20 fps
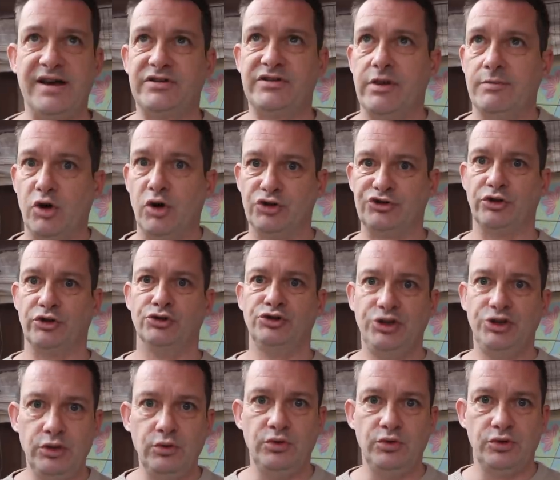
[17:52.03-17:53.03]
is the most
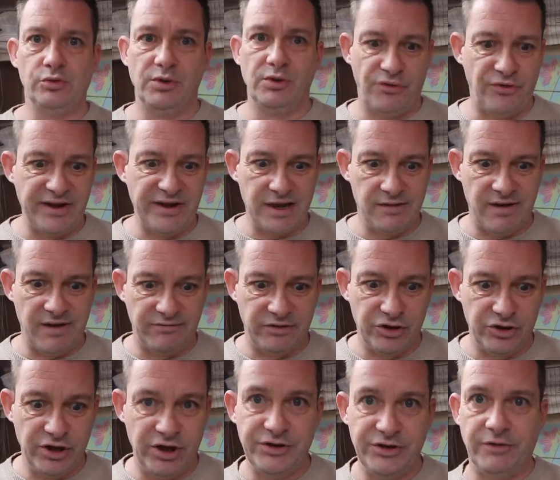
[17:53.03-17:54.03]
unusual thing I've ever
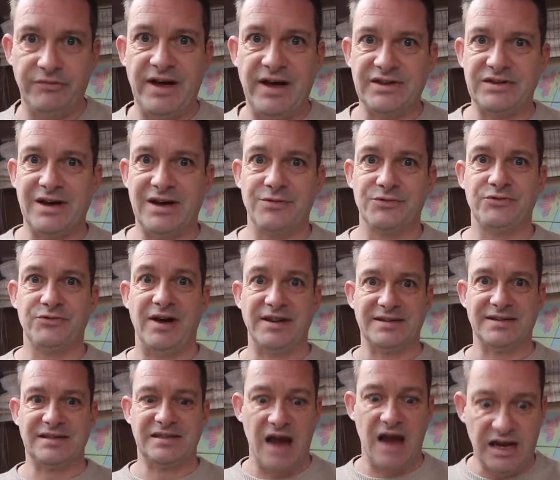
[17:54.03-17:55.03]
heard of. That sounds
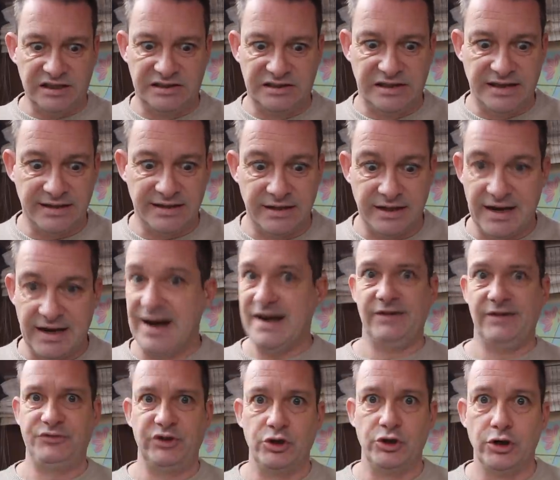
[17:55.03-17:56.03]
fantastic. I
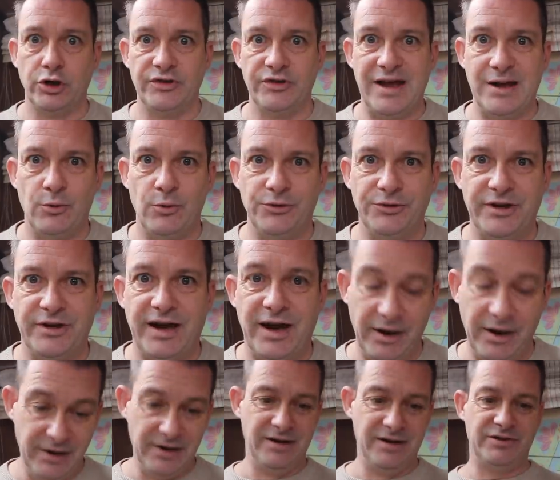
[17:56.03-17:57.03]
have to go there one day.
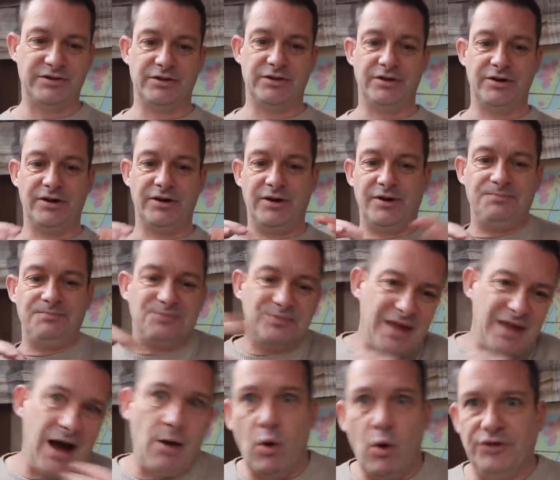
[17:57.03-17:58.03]
So
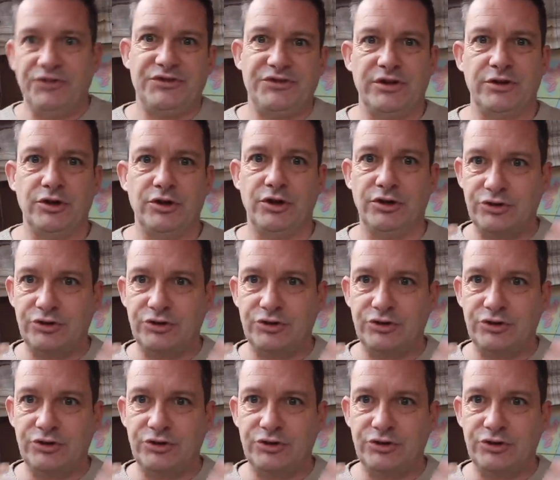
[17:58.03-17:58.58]
I want to go,